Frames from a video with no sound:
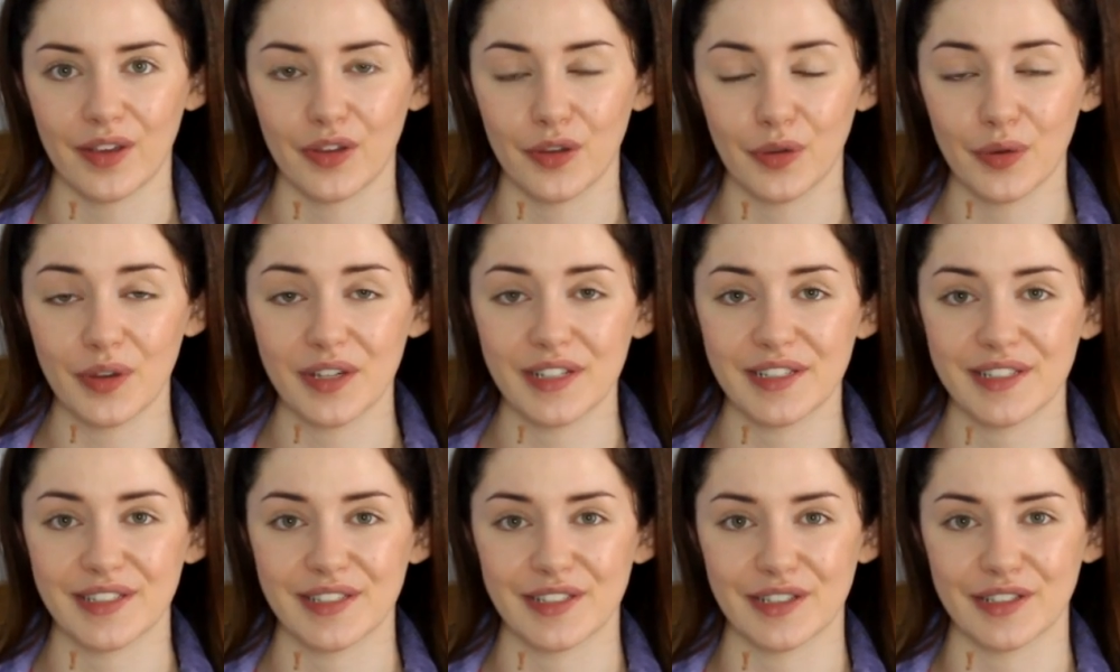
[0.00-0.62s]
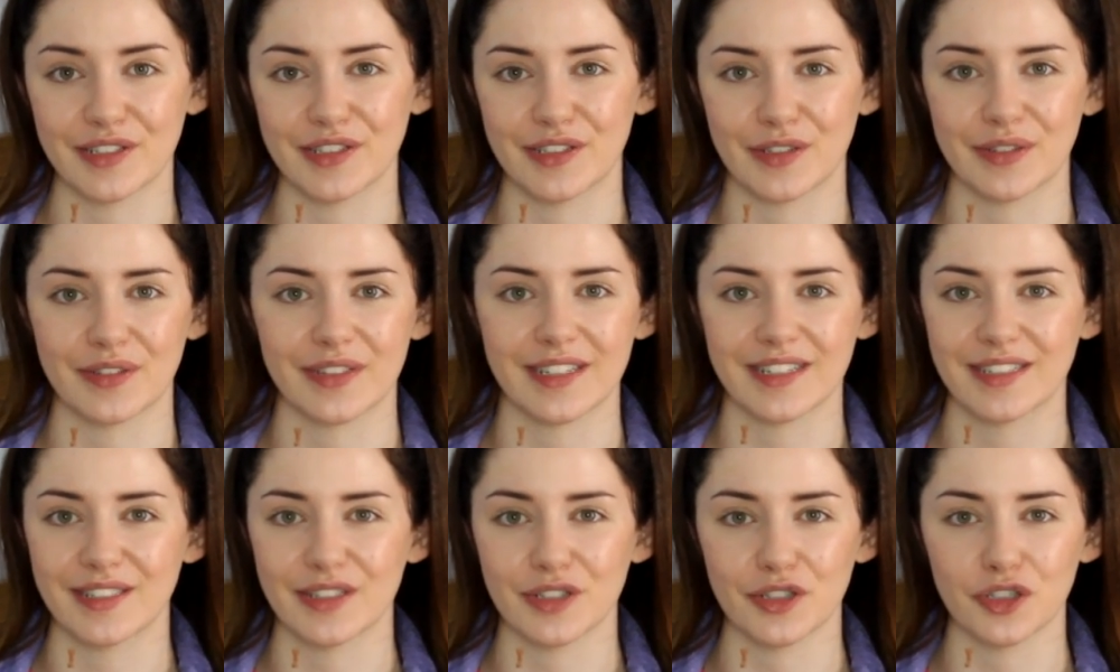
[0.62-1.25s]
you can still do
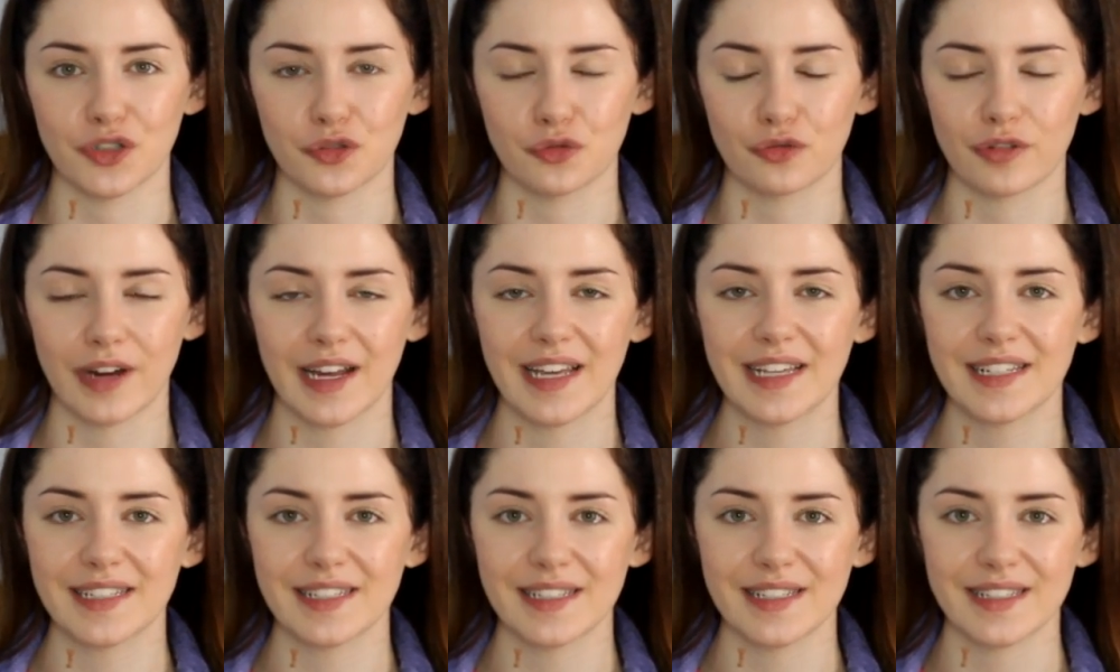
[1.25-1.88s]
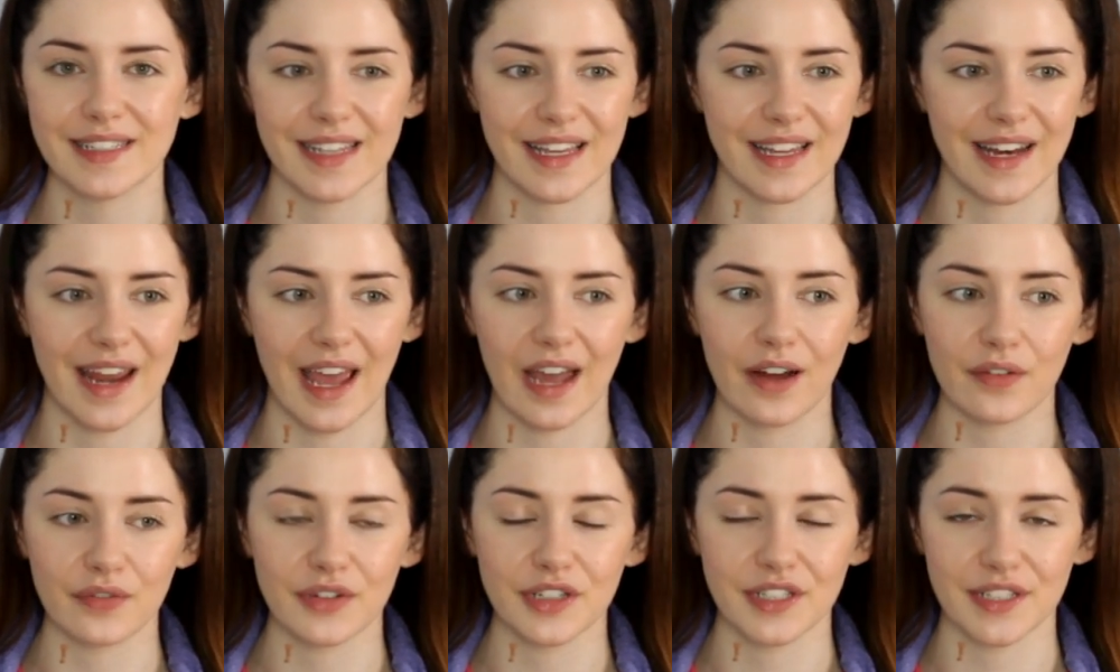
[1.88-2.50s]
this. There's races in
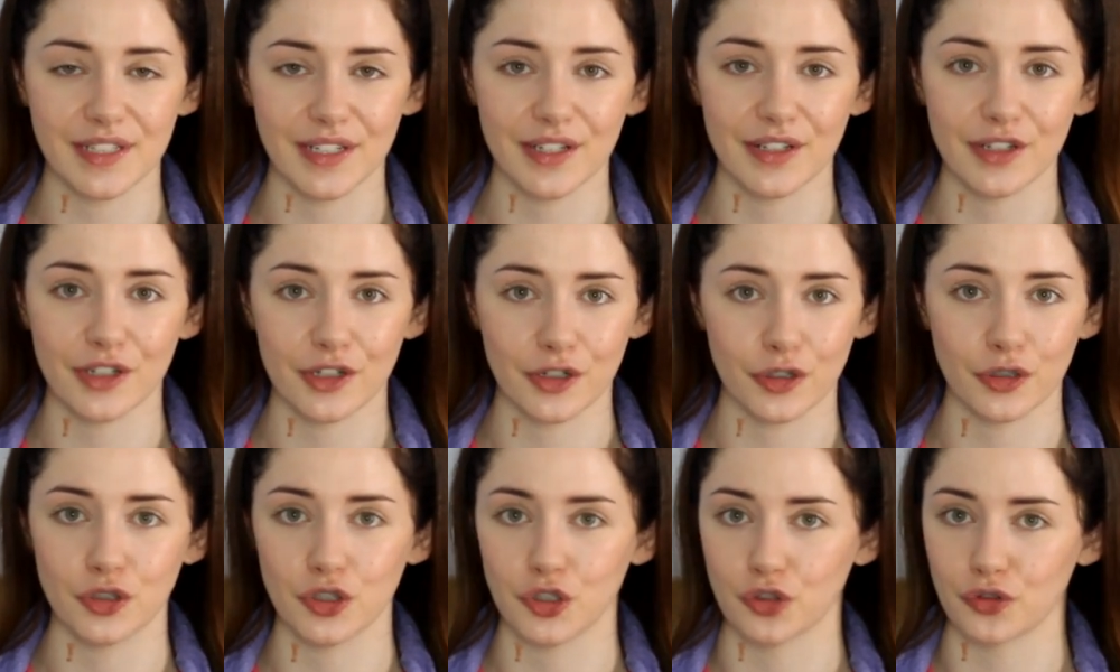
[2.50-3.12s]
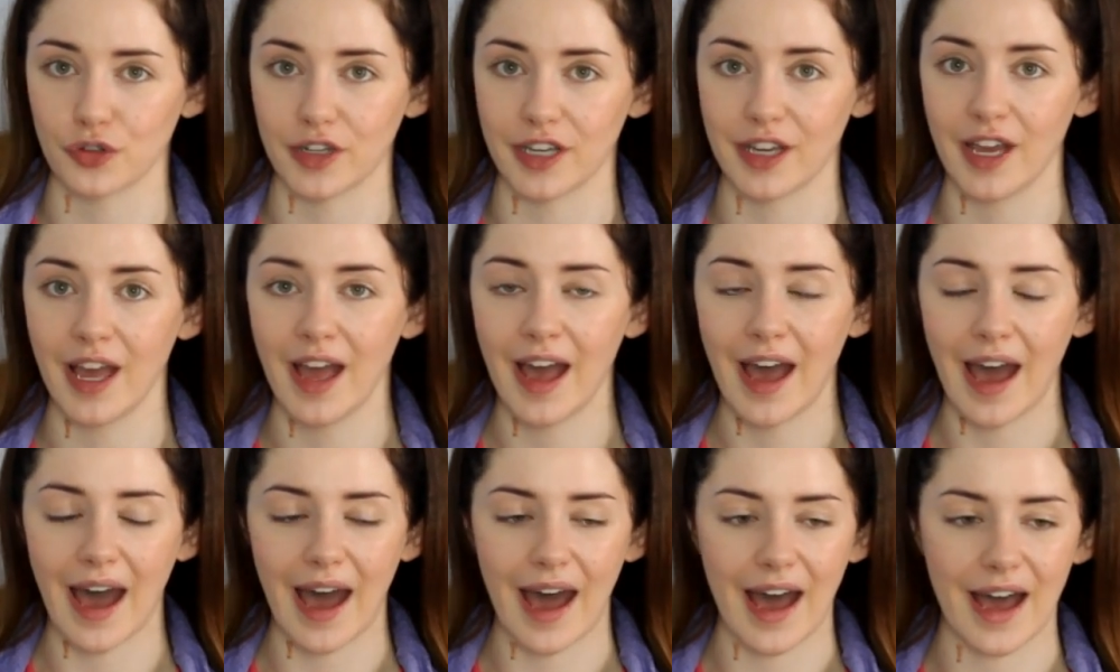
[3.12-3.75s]
every single country
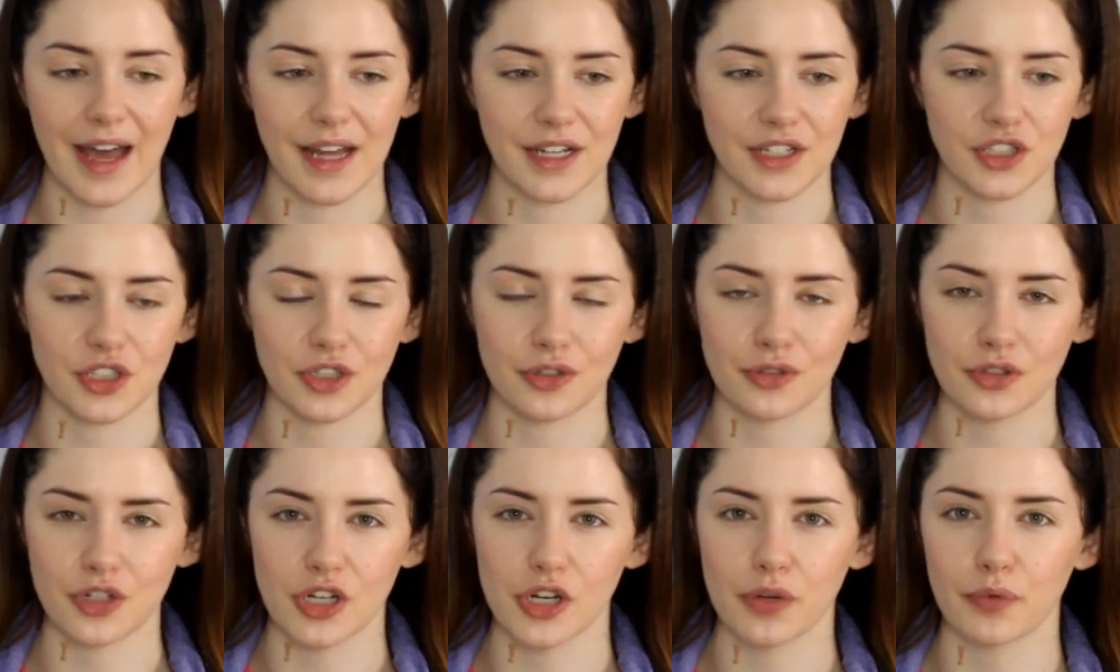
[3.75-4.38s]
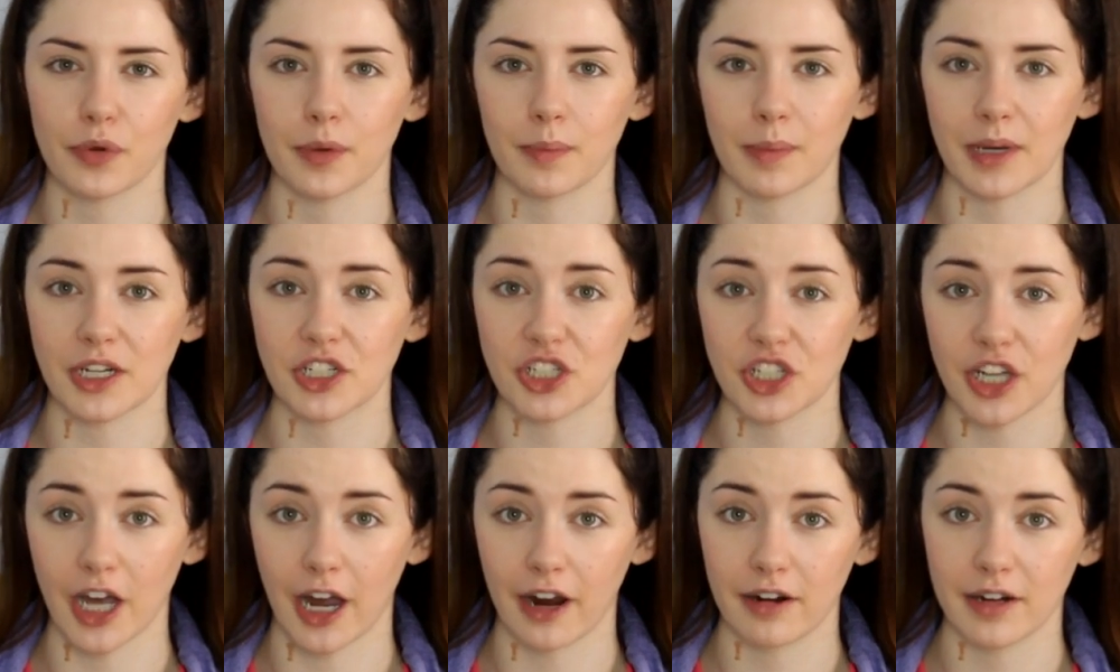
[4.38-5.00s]
and usually run by
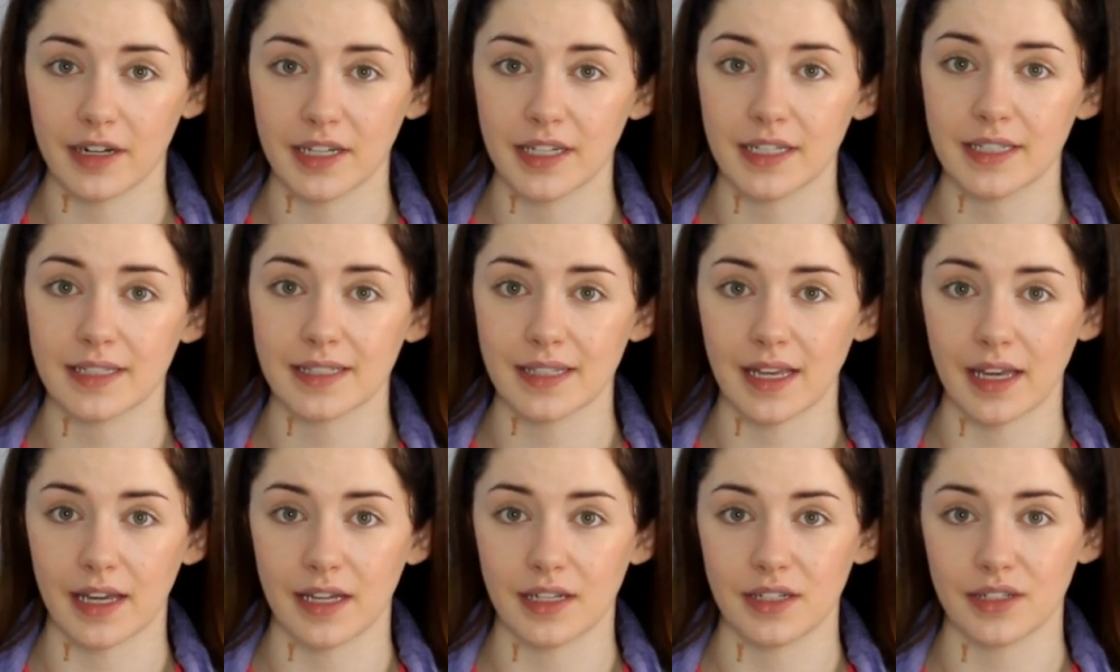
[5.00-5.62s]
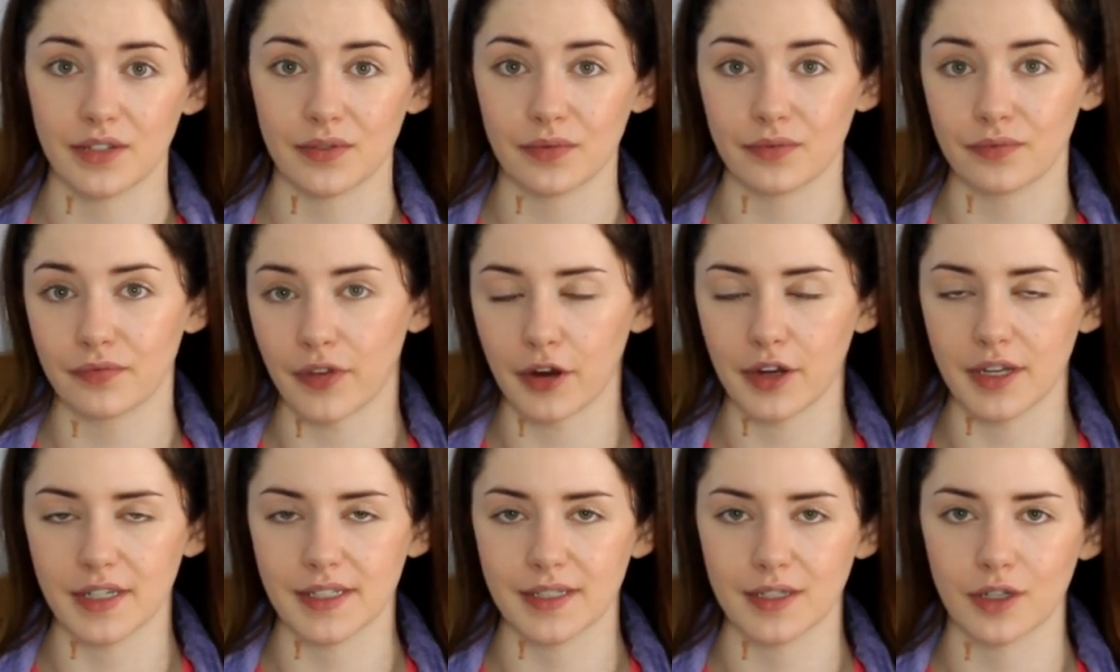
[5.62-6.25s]
charities and
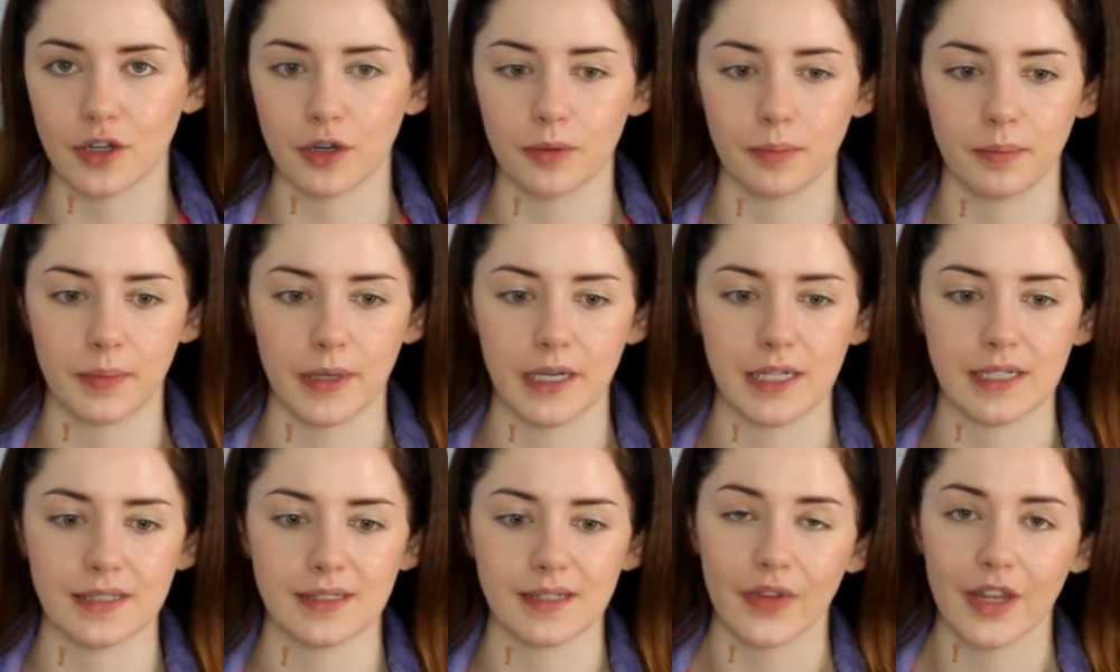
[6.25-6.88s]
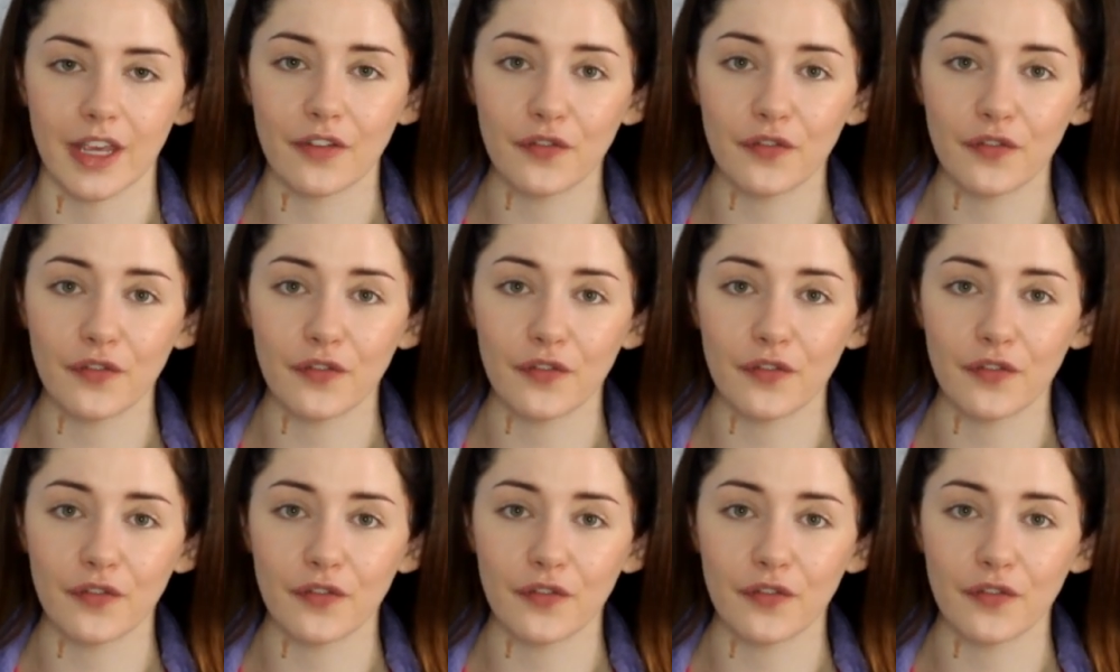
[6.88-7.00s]
various companies.